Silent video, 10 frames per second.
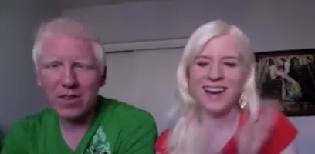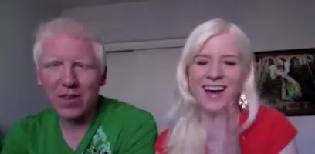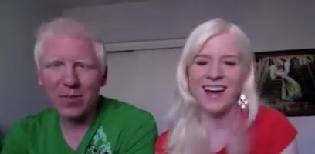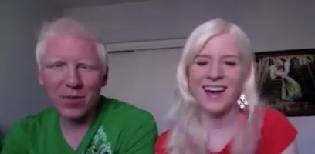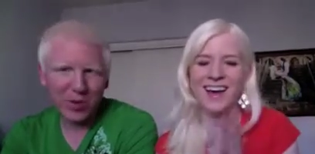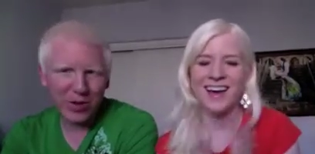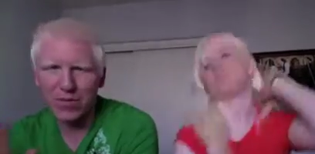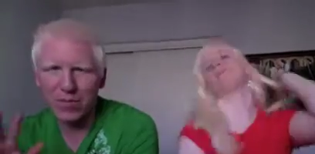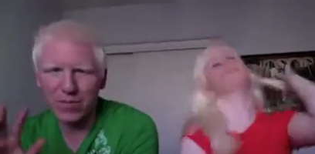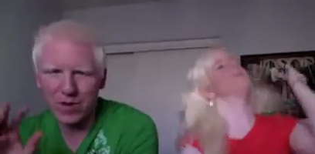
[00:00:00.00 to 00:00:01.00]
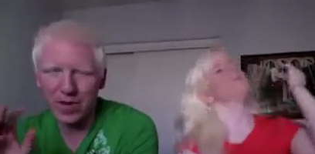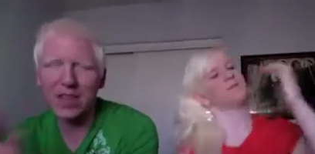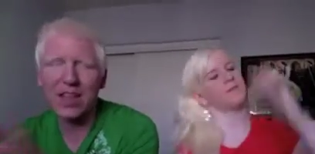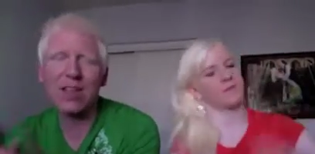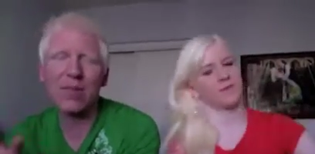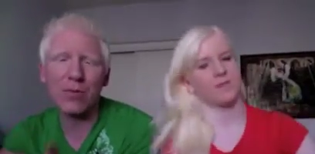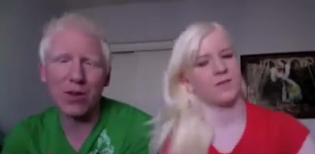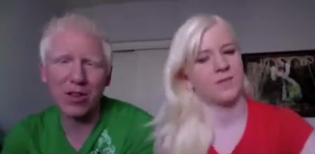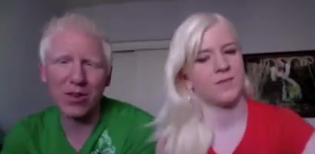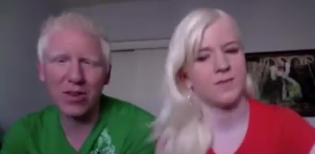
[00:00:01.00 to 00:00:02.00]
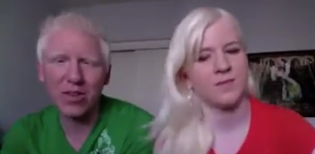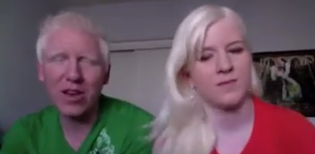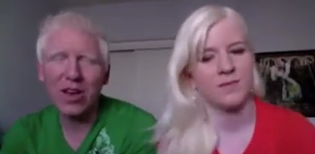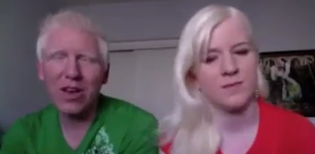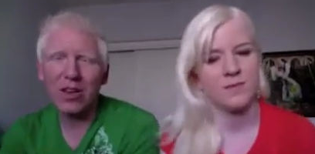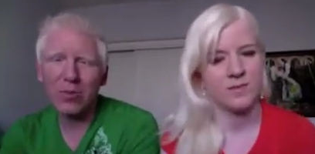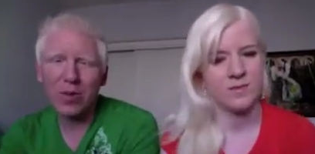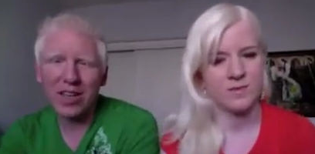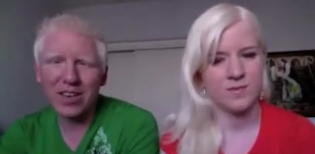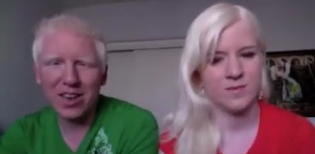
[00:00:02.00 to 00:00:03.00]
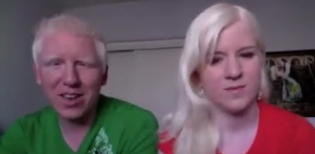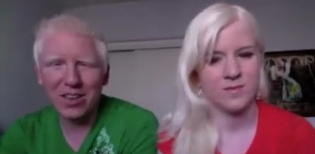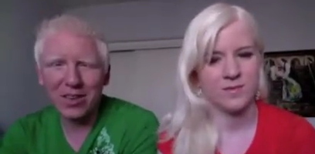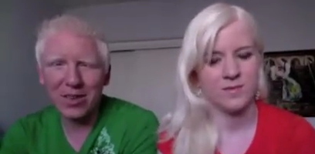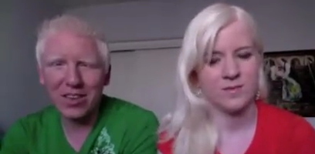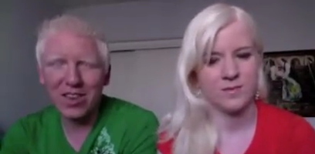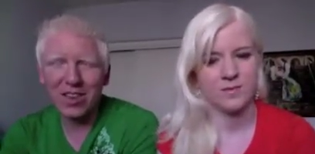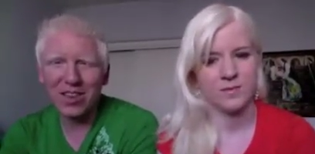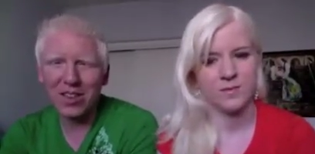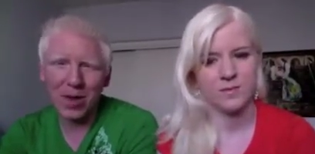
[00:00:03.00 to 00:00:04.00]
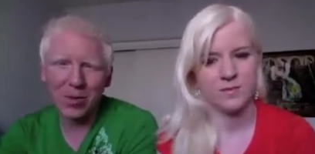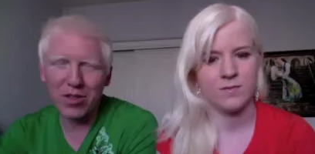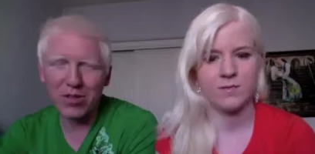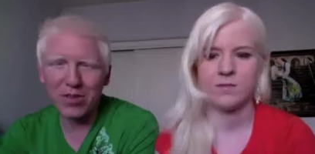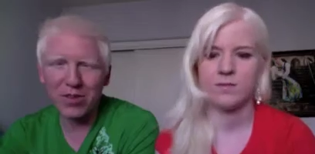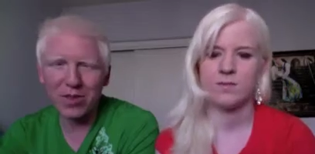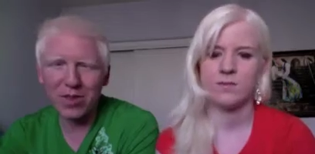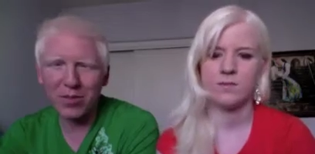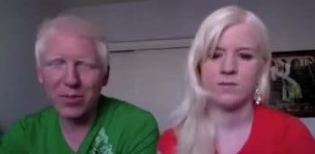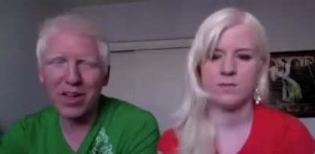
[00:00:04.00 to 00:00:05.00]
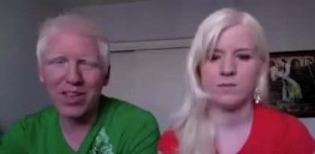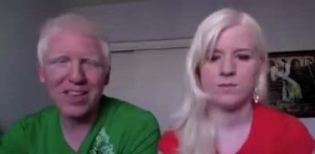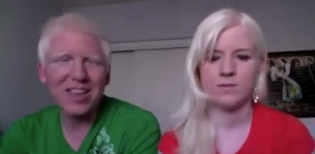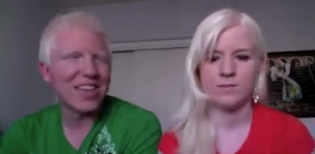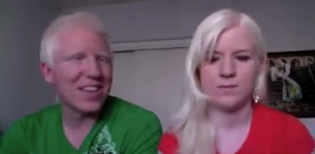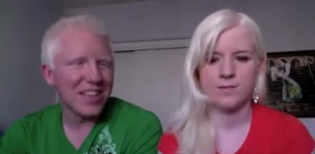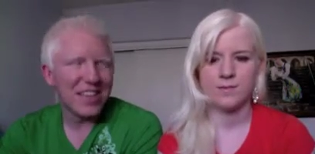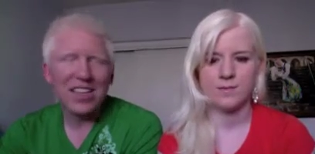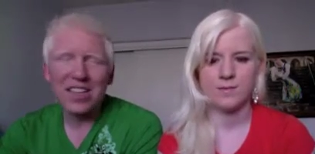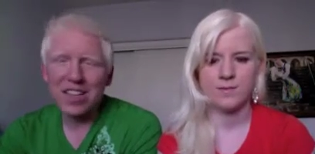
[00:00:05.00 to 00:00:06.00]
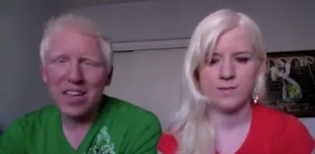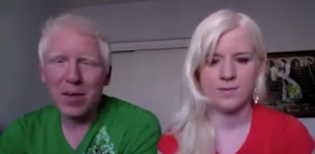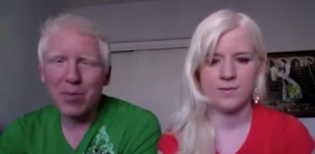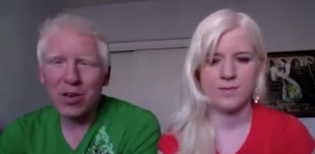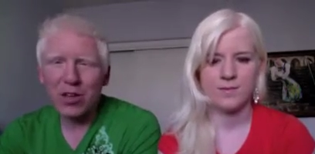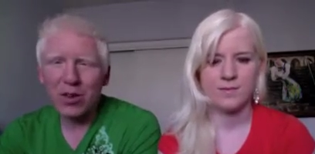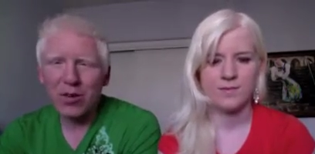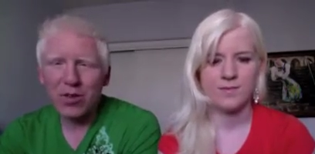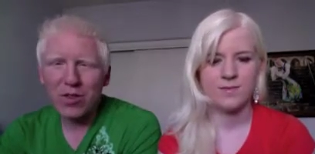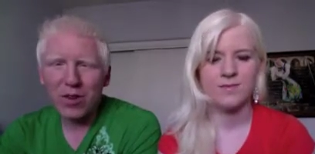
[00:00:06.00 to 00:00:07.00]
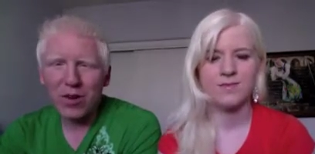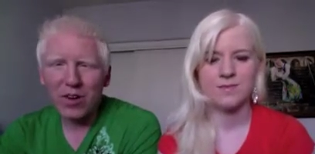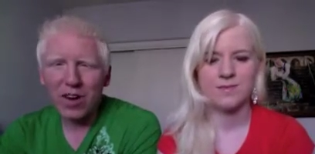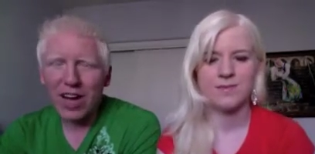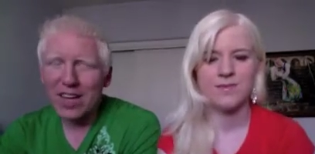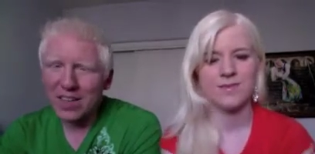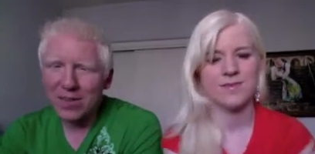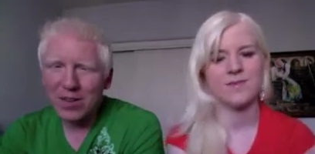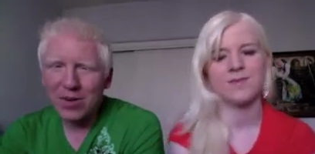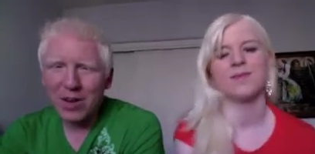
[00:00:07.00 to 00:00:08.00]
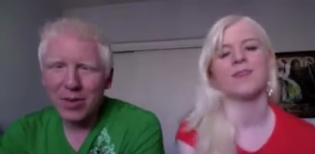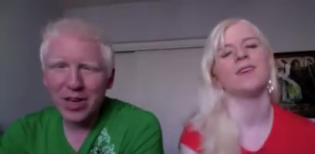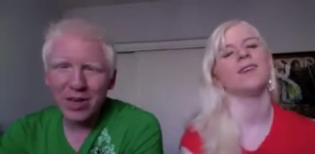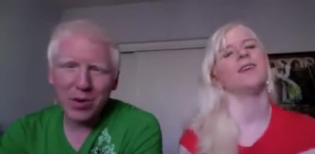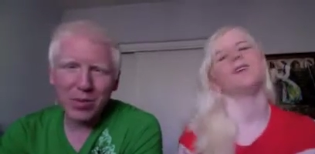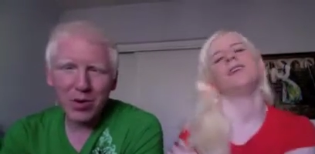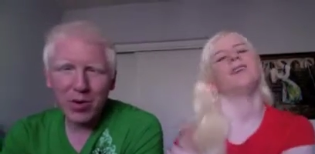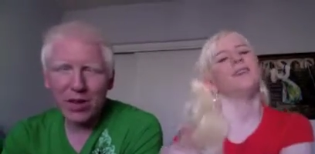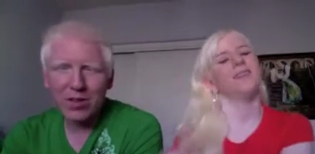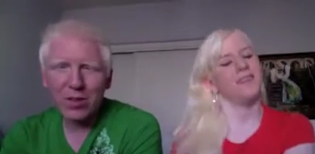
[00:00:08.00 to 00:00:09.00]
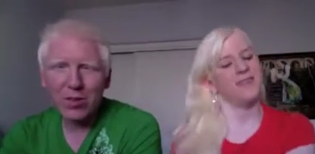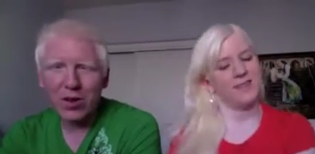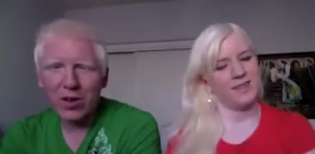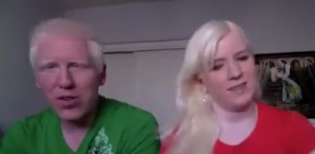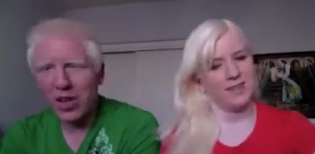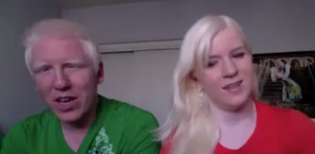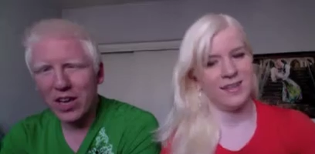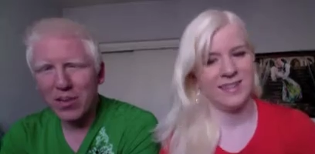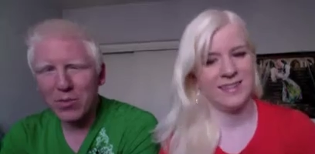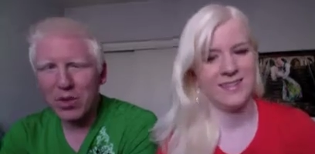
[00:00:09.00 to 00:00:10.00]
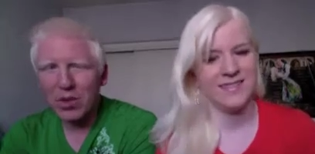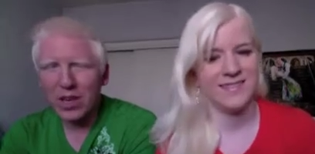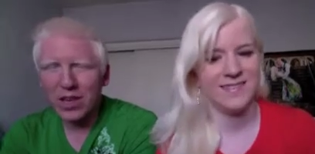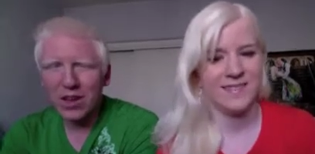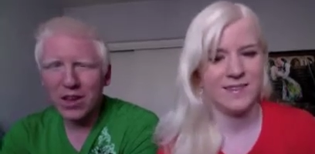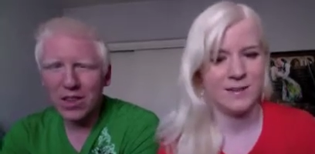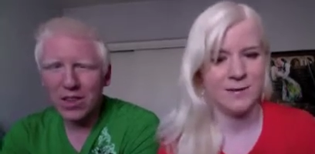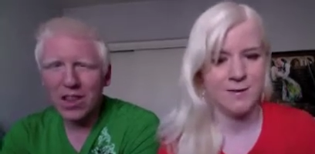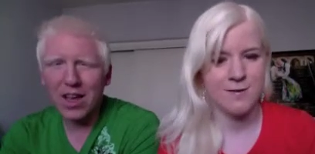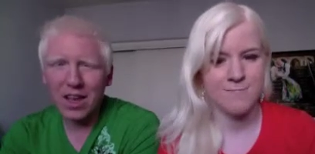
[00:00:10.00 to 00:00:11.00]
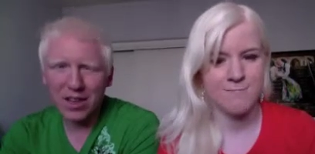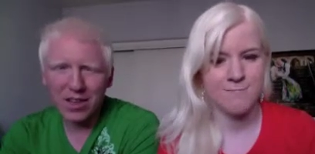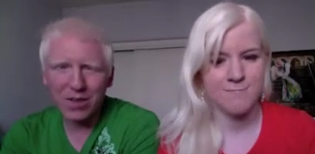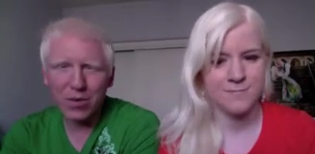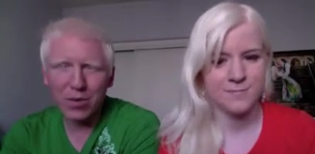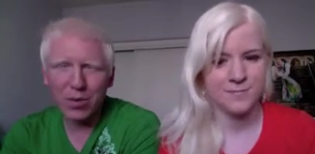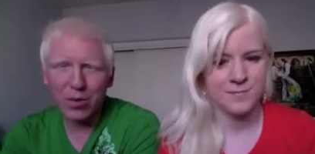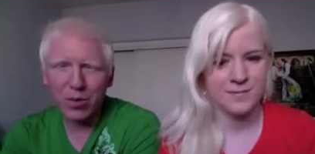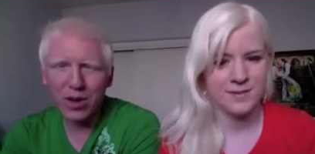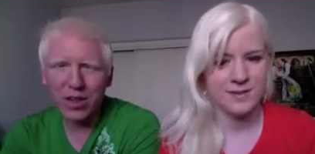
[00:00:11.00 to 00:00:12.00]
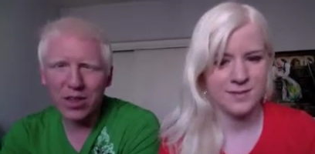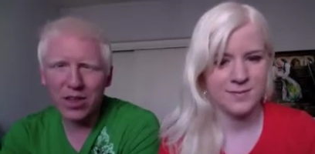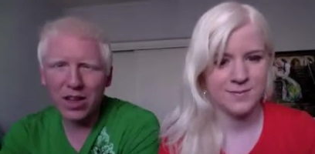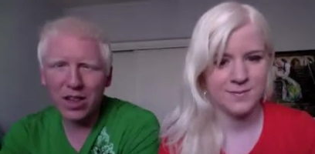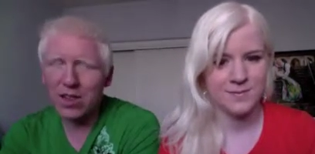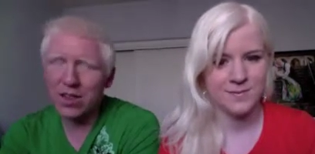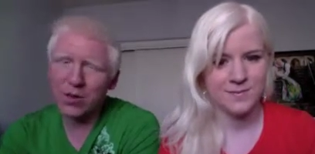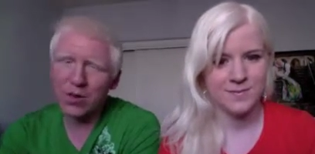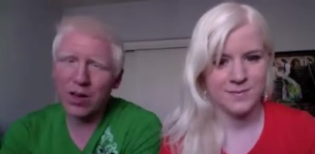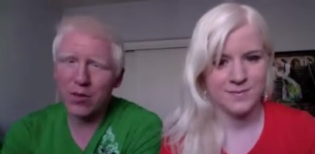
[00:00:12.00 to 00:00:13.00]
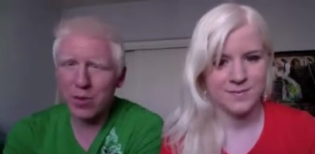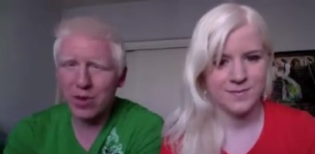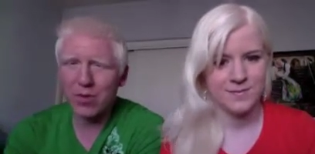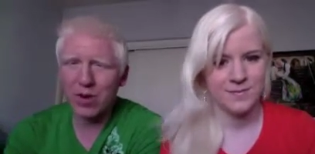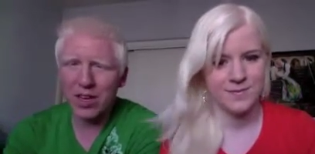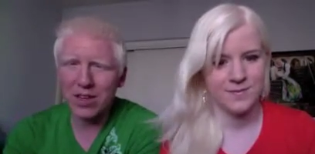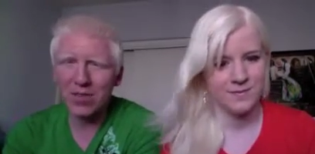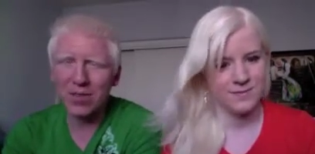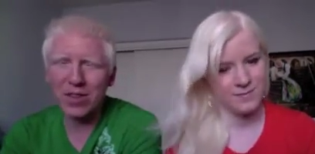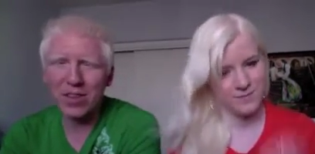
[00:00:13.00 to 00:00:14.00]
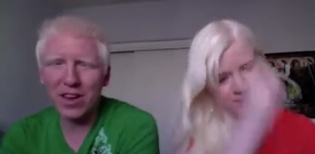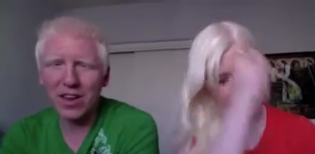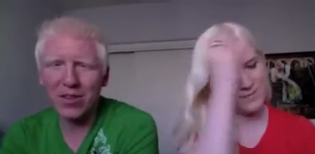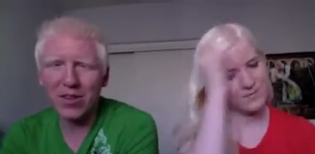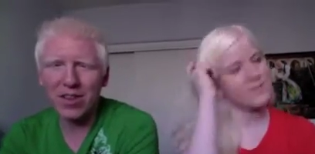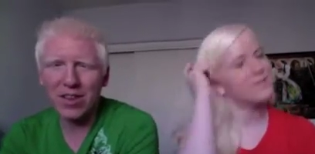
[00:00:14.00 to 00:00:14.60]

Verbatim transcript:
Speaker 1: If we weren't doing extensive research, you might not notice that much of a difference, but they came pretty close, so uh, I definitely recommend maybe going out to the mall, checking out some of those kiosks, asking for the polarized sunglasses. They do have them in a variety of different styles,